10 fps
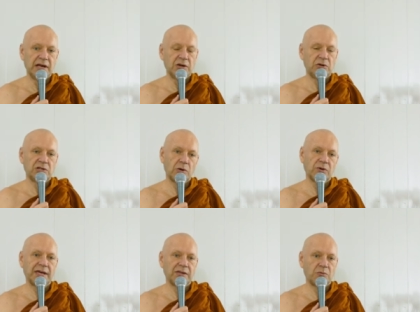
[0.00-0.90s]
You're just
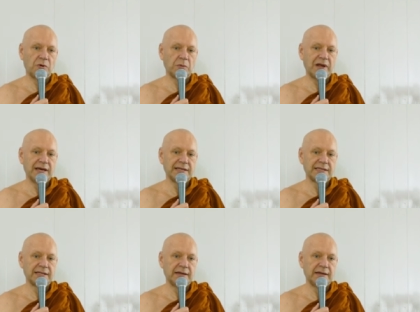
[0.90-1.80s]
looking in the wrong
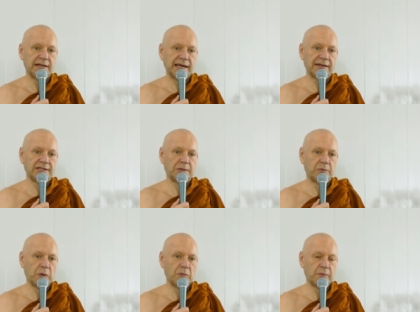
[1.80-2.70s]
place. That is the
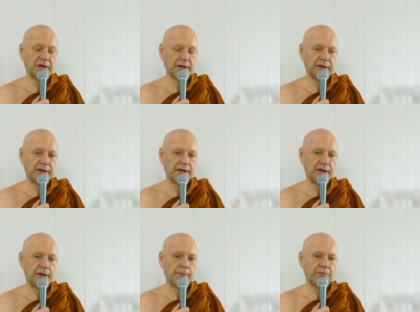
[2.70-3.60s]
problem.
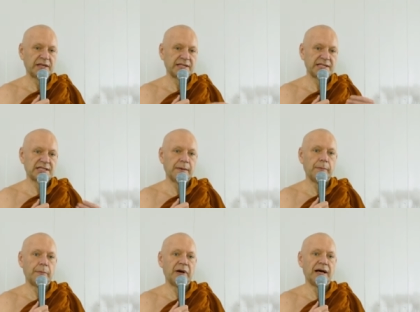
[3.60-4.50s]

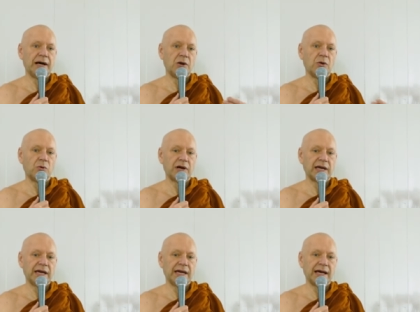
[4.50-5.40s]
Sabba
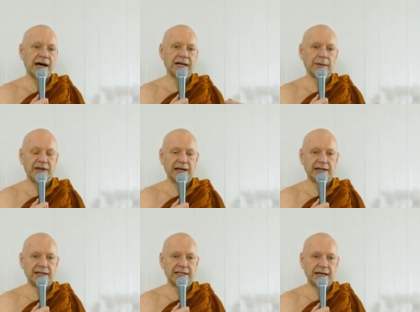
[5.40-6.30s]
Loki Anabhirati